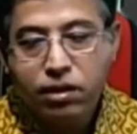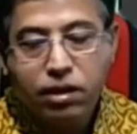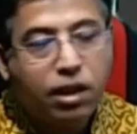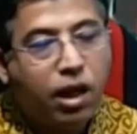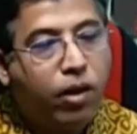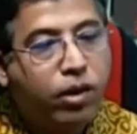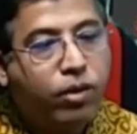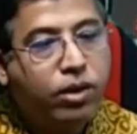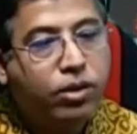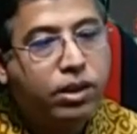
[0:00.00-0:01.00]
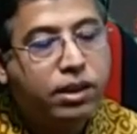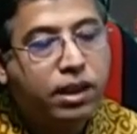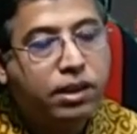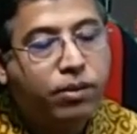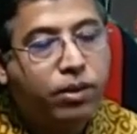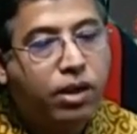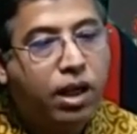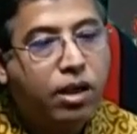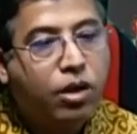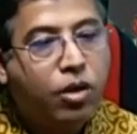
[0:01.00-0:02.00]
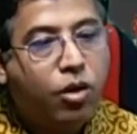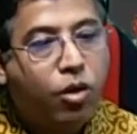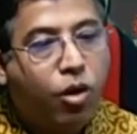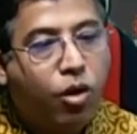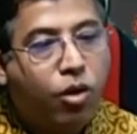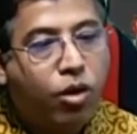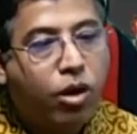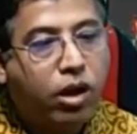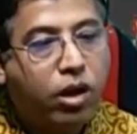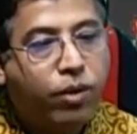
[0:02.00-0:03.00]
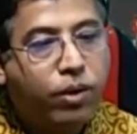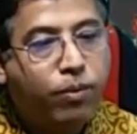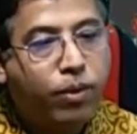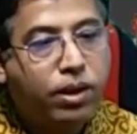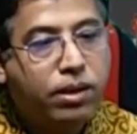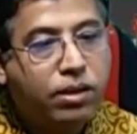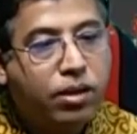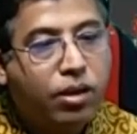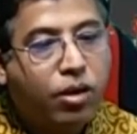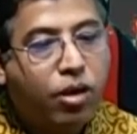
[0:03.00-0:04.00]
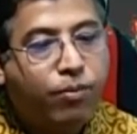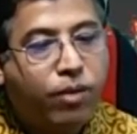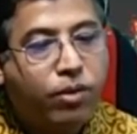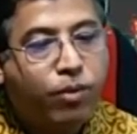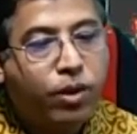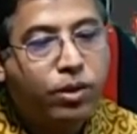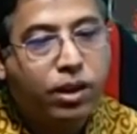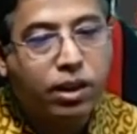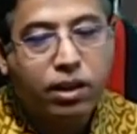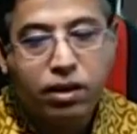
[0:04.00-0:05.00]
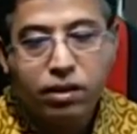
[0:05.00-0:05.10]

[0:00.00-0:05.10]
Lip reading: Now I want to discuss about the organophosphorus compound poisoning.